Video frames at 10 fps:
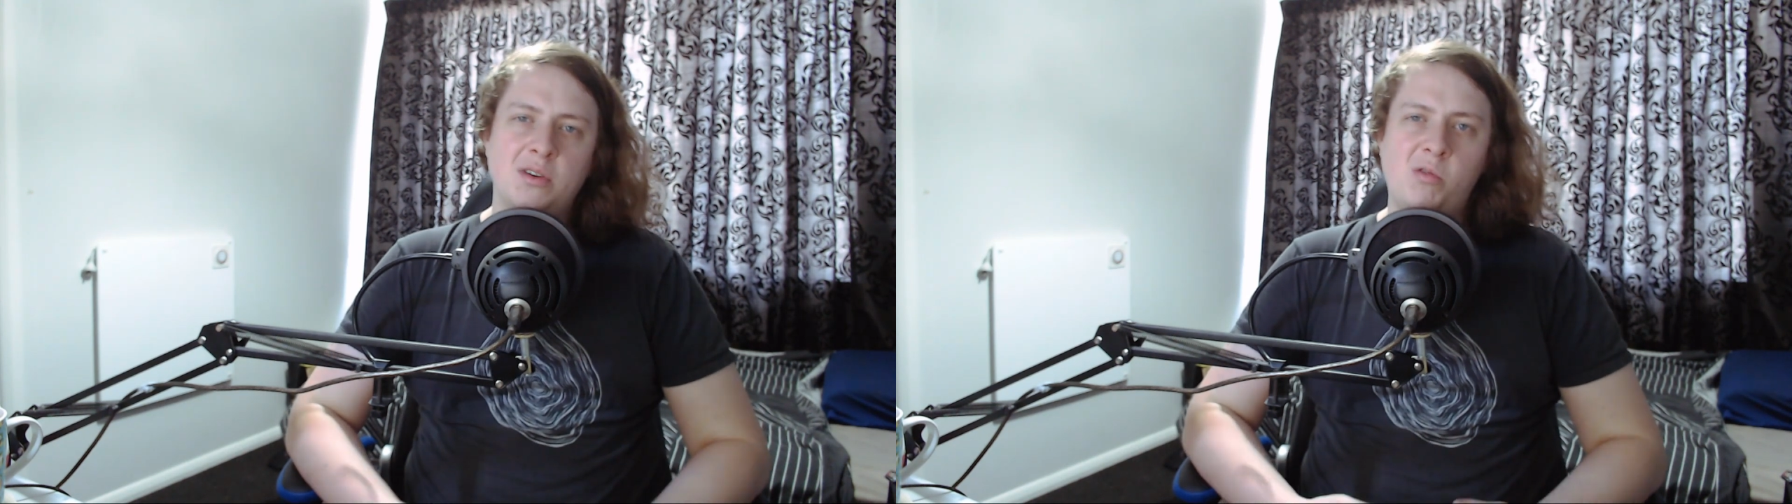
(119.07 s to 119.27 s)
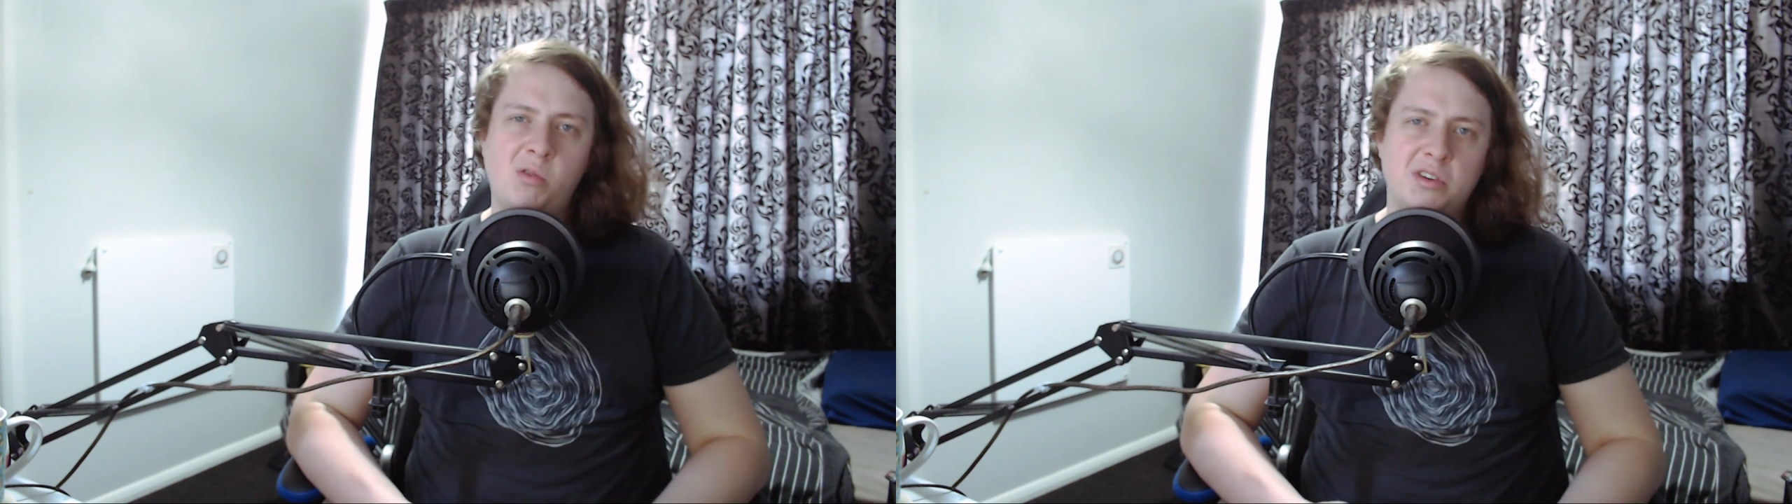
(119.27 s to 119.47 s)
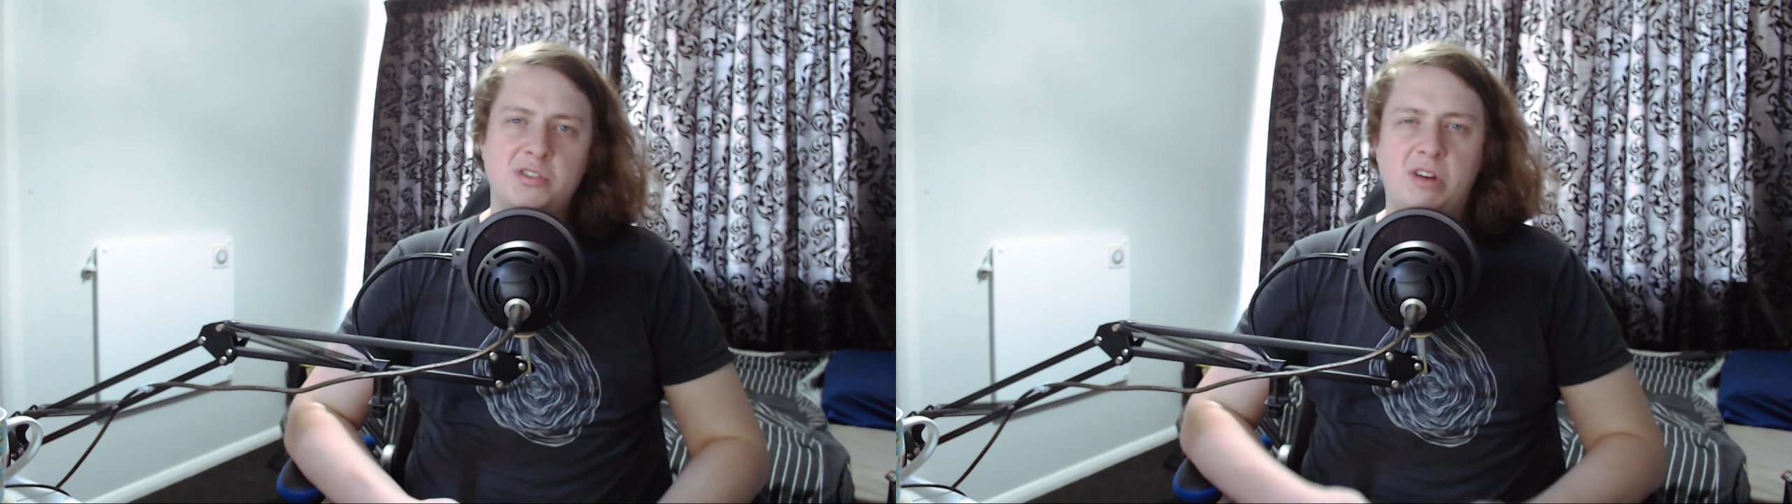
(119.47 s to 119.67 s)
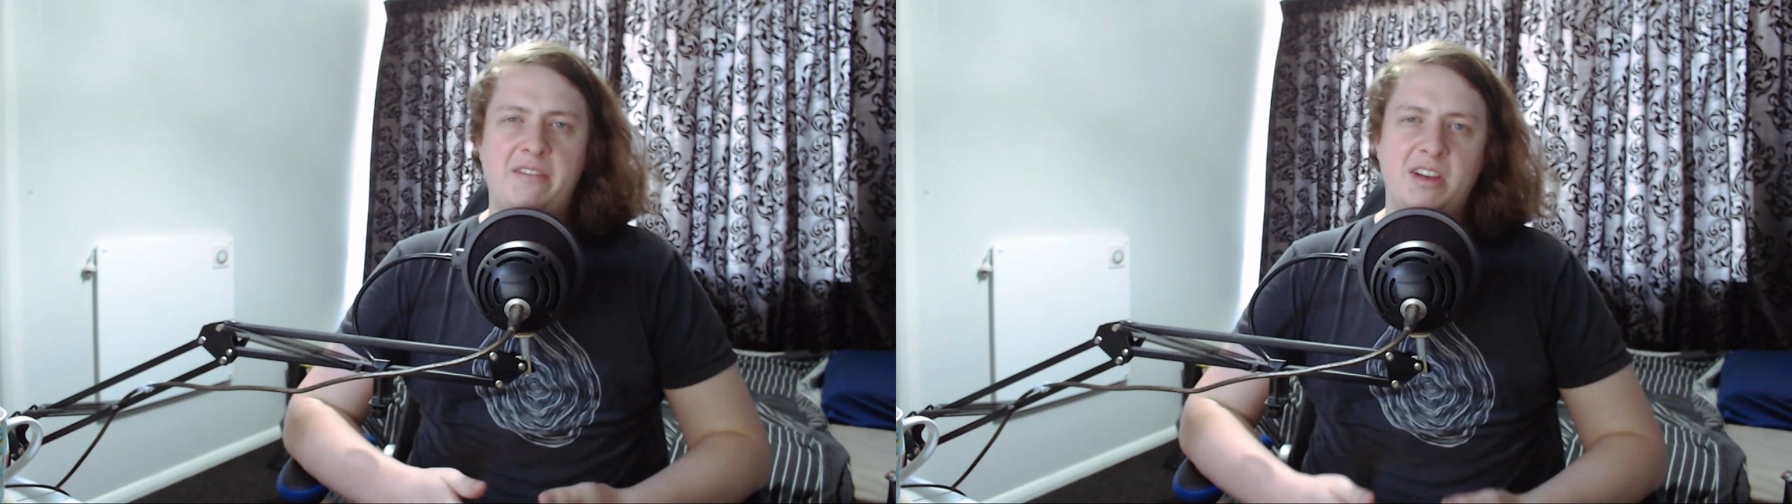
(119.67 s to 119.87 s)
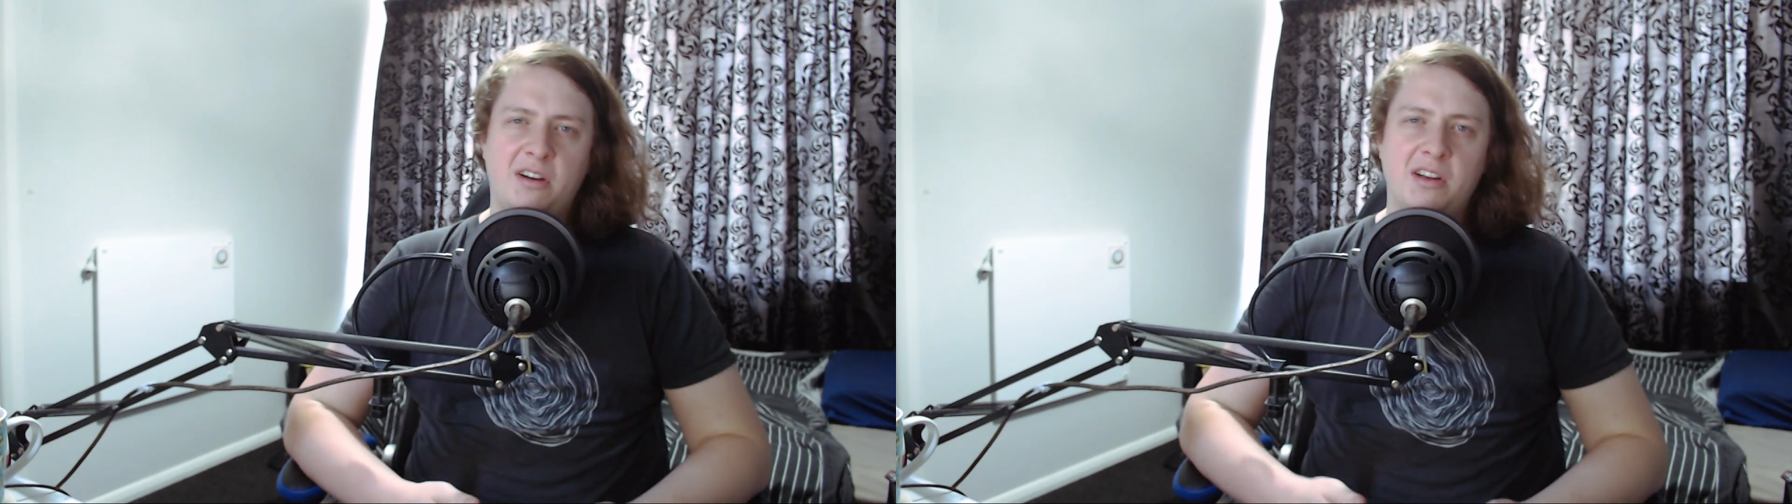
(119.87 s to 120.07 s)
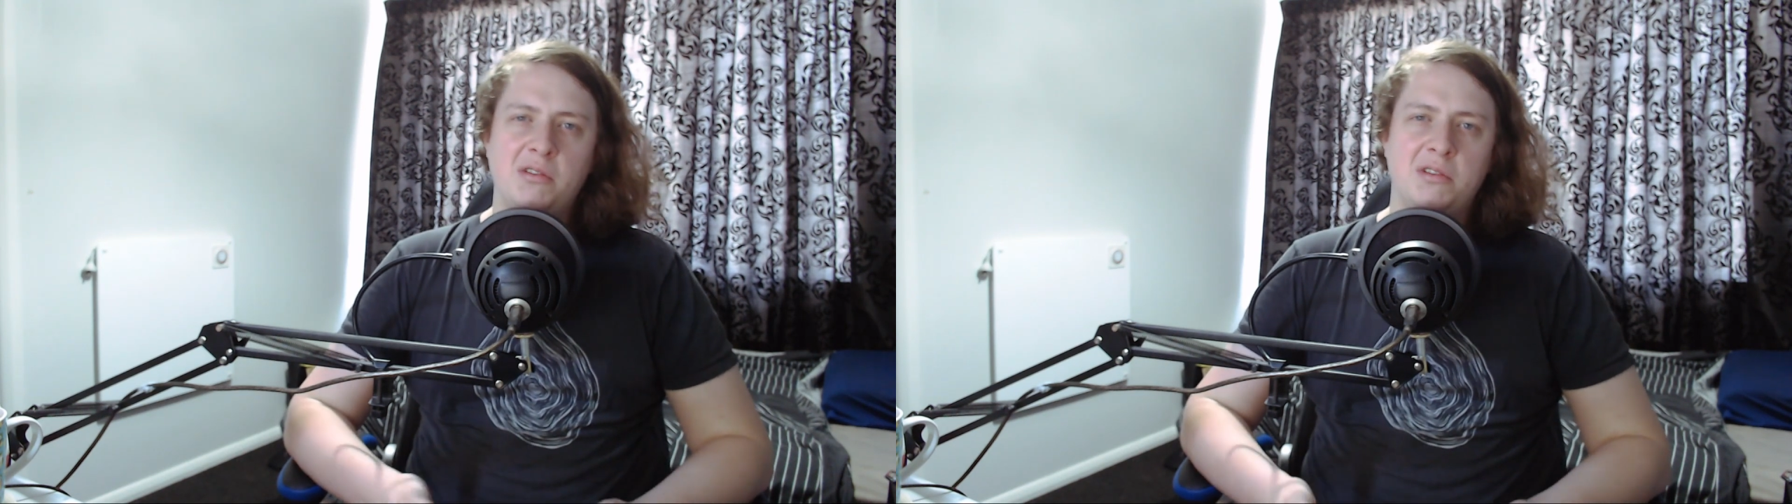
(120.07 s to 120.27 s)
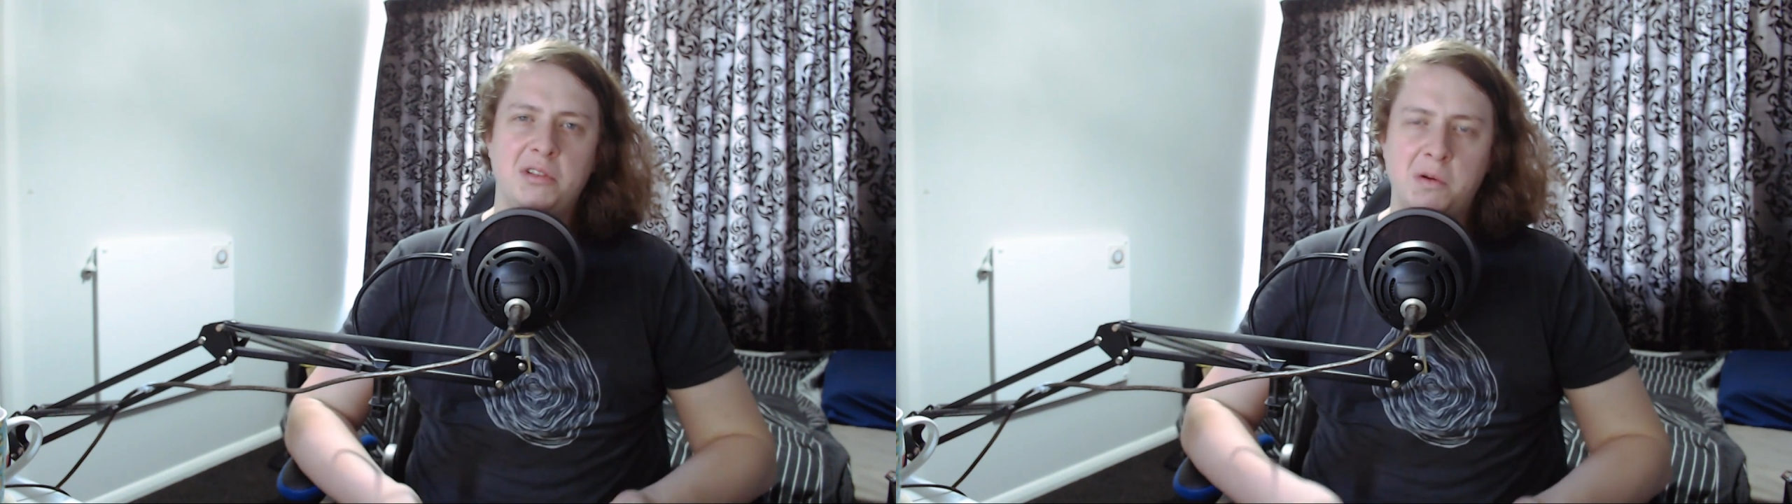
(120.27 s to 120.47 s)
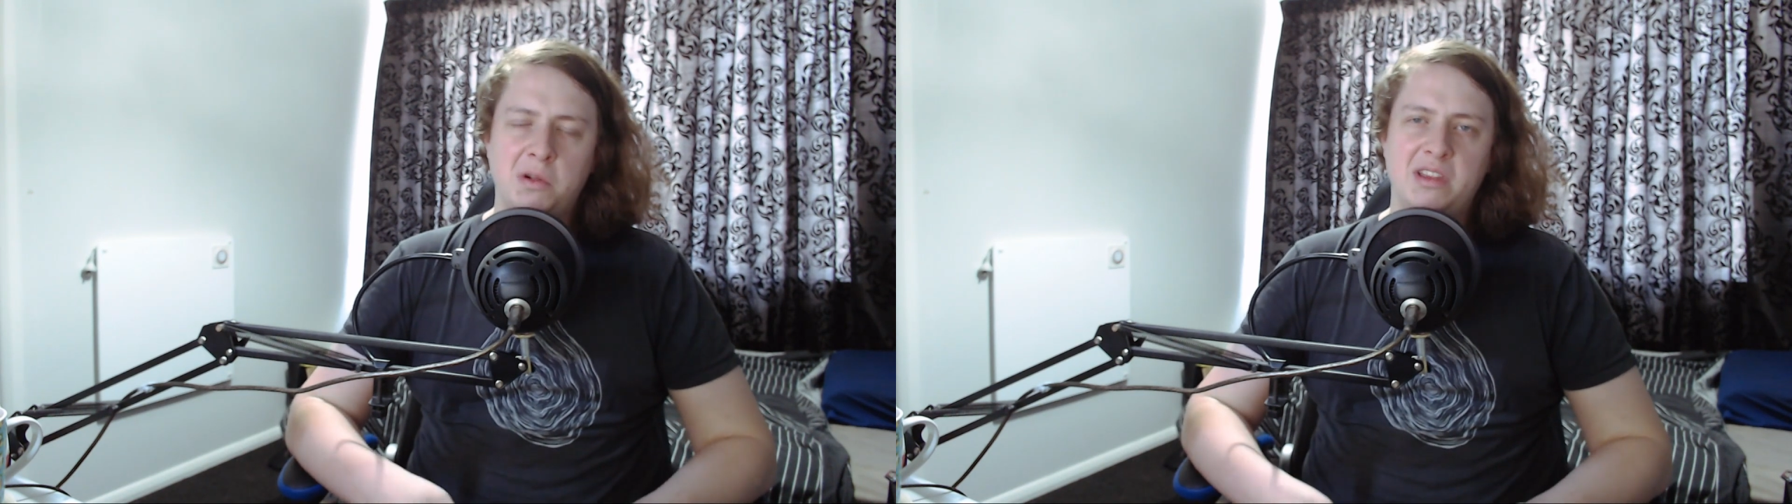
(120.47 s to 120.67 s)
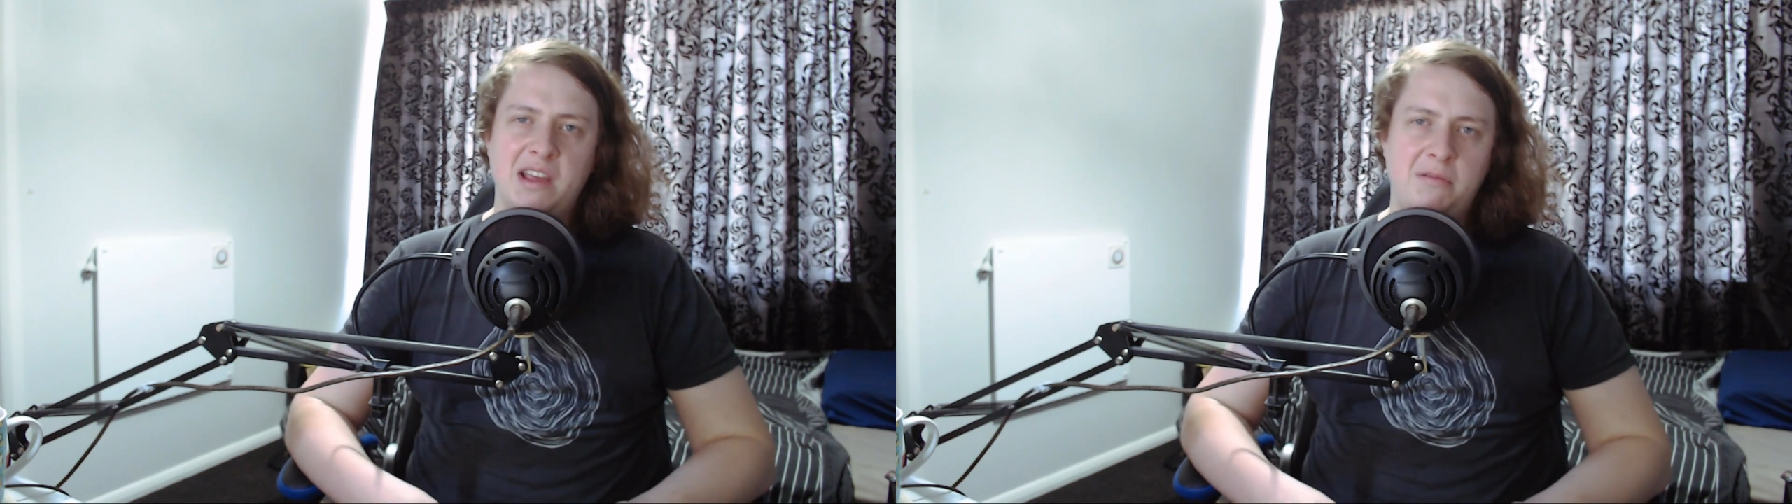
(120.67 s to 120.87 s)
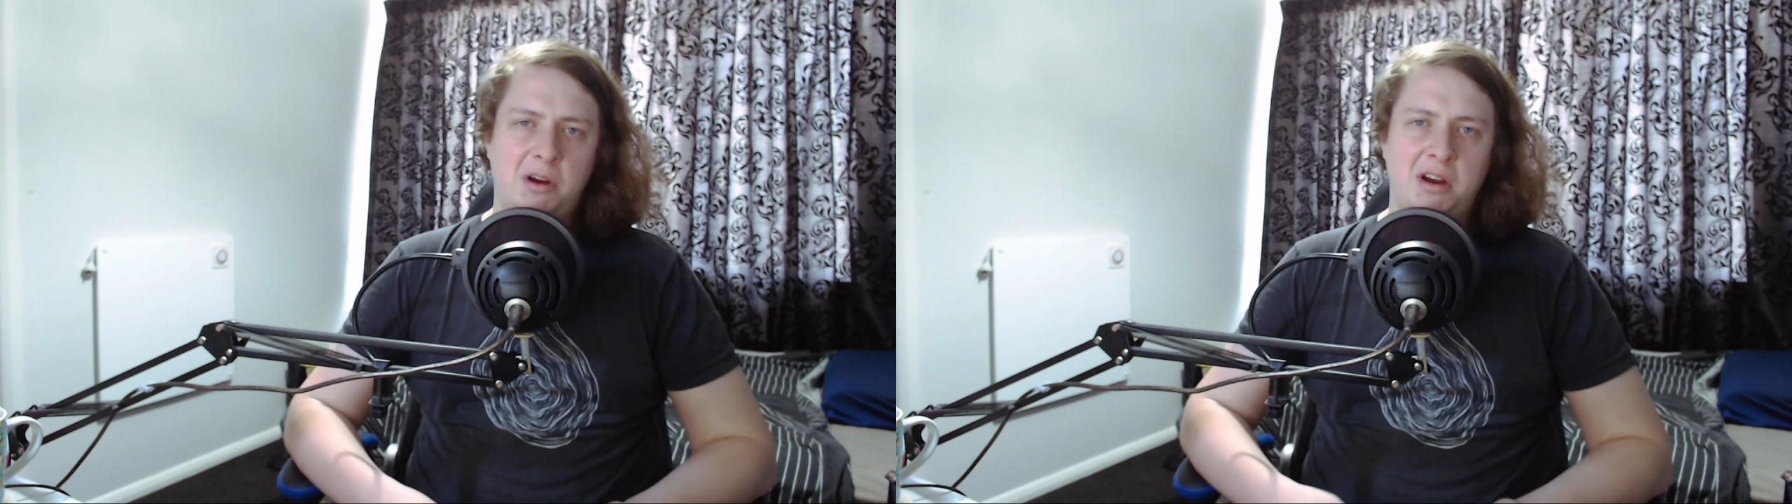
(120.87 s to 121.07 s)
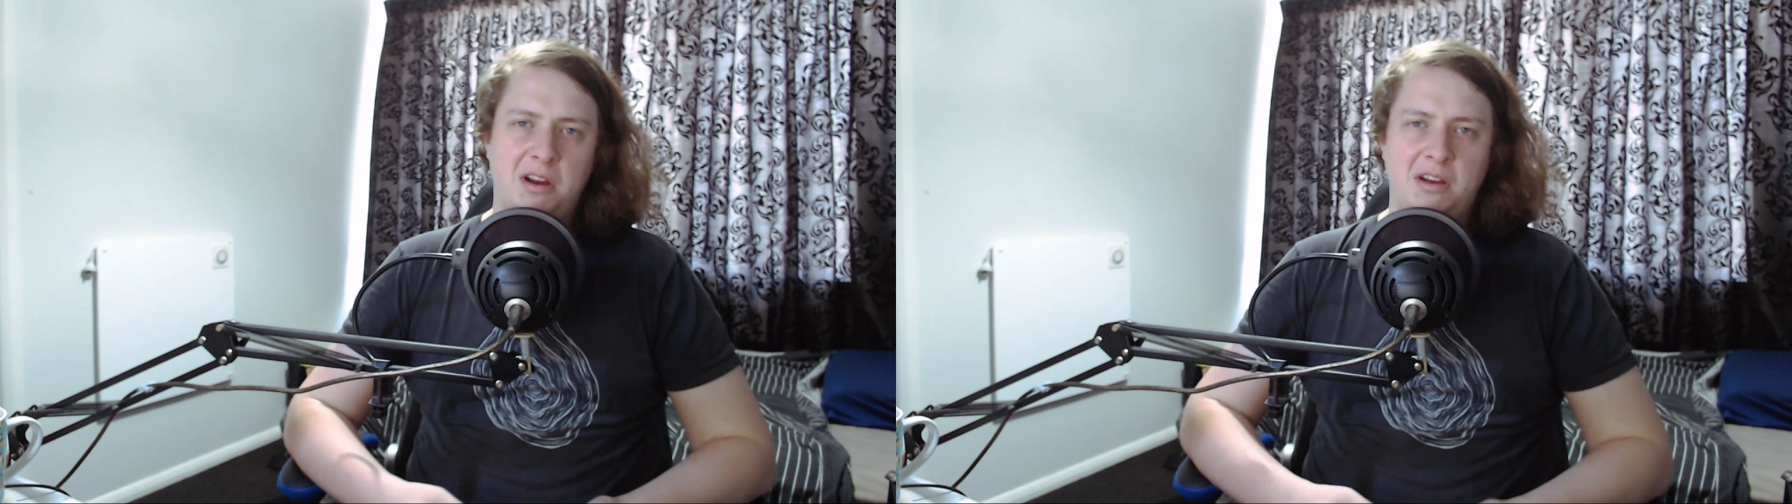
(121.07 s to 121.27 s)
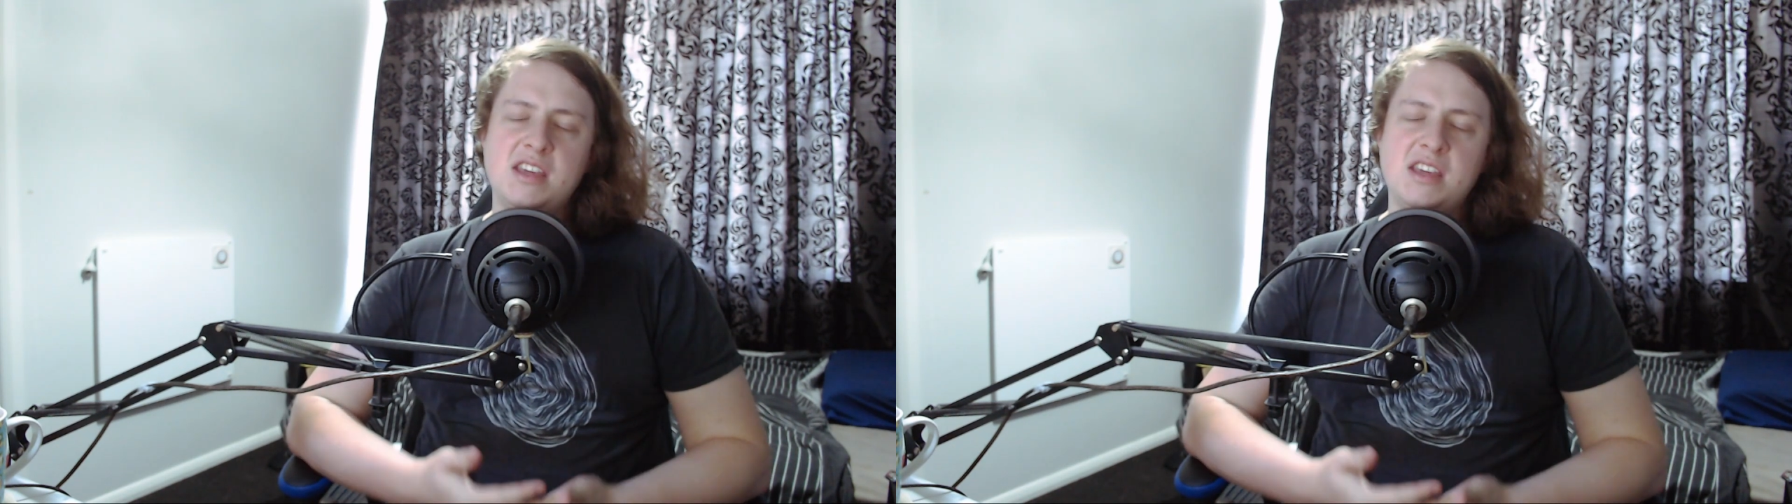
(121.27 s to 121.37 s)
or traffic on your local network.